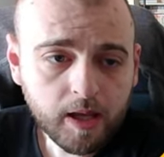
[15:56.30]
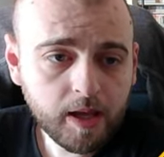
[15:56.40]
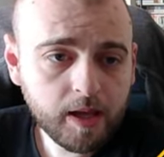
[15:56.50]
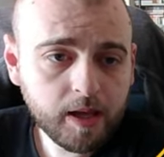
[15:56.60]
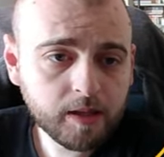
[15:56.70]

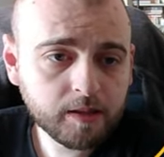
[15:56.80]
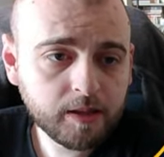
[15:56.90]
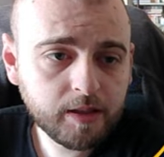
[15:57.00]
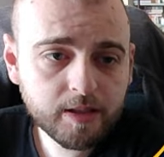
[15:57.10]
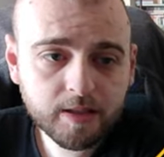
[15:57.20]
and
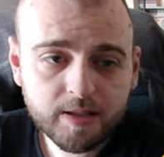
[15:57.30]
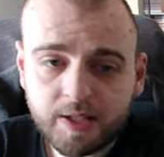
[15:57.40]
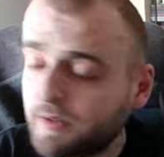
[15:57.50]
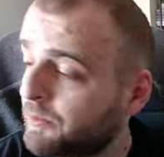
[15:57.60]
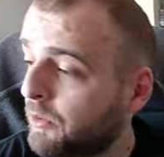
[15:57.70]
he is at
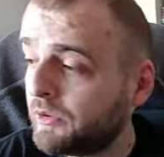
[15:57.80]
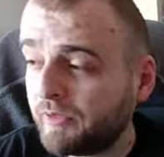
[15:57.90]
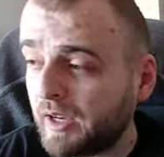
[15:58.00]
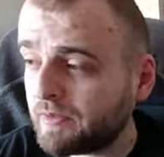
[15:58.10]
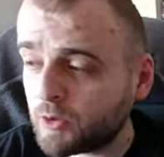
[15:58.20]

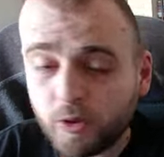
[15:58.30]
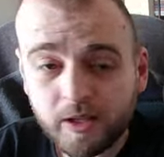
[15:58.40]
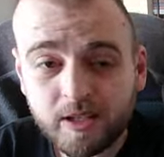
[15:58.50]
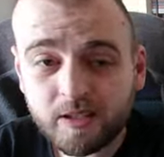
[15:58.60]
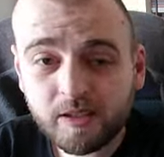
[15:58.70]
7.5, so
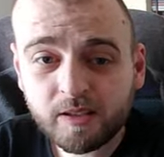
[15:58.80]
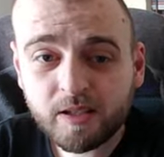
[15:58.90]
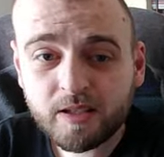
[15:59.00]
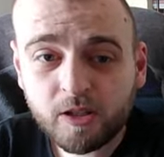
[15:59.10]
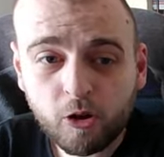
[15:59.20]
he's an
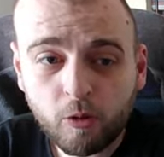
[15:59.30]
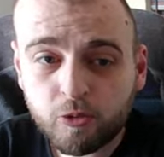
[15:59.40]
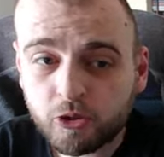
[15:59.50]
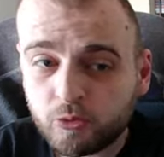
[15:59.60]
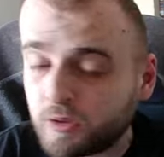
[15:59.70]
interesting
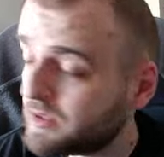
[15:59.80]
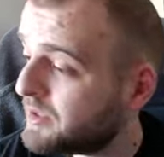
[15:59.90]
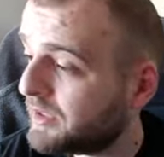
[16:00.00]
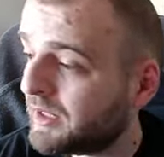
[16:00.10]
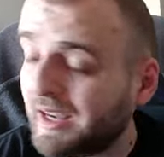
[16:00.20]
option to
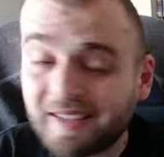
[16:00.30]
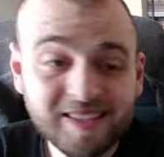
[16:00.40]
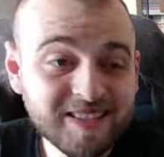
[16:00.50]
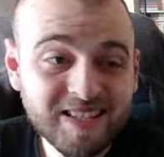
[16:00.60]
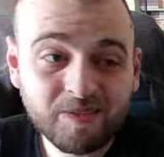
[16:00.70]
consider
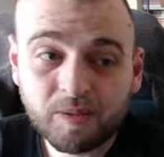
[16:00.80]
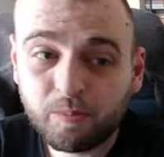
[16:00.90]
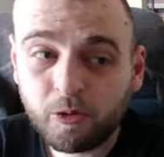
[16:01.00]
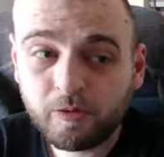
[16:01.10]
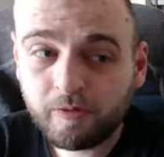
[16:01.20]
at
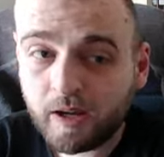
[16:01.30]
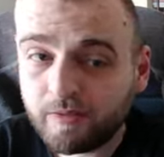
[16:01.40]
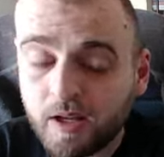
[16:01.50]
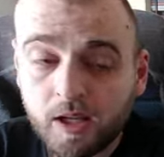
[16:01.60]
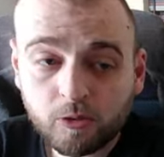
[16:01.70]
7.5
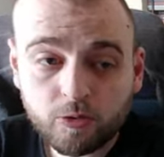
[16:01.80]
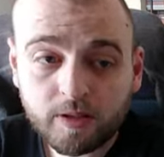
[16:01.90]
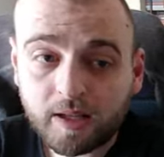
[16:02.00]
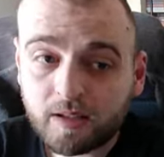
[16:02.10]
to start the